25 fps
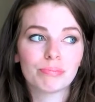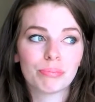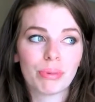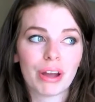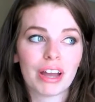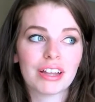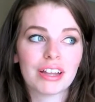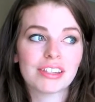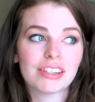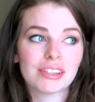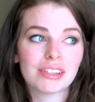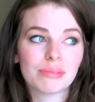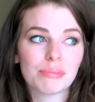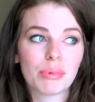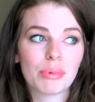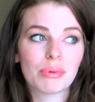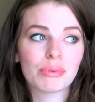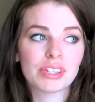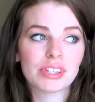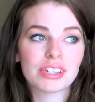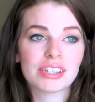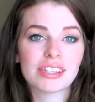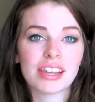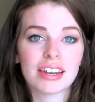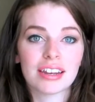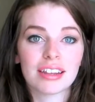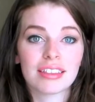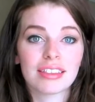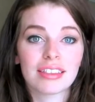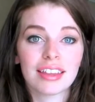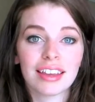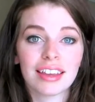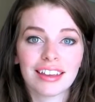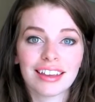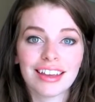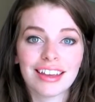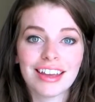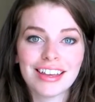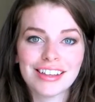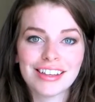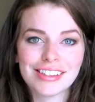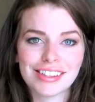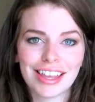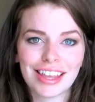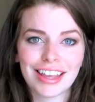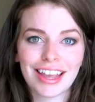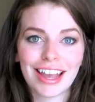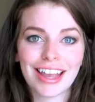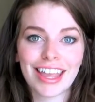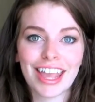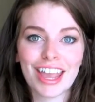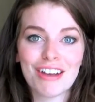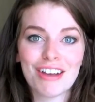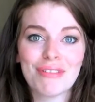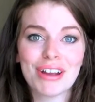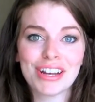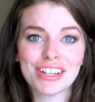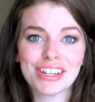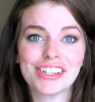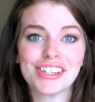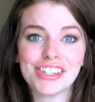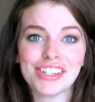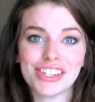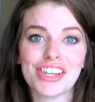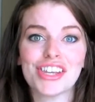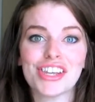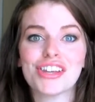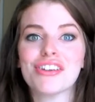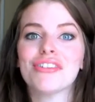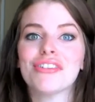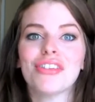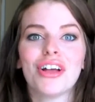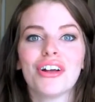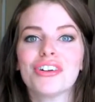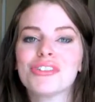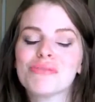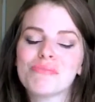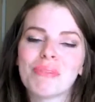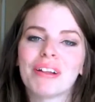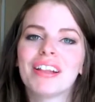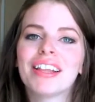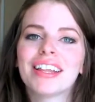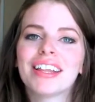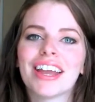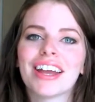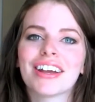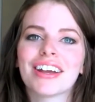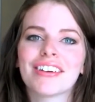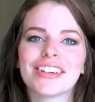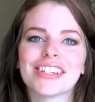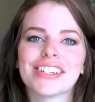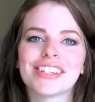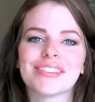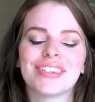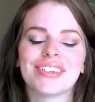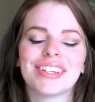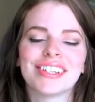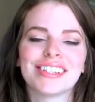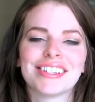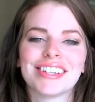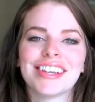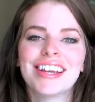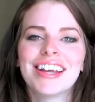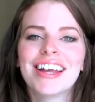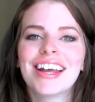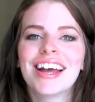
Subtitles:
Brad's most exciting thing. He's like, I can't wait to see your large belly at Christmas.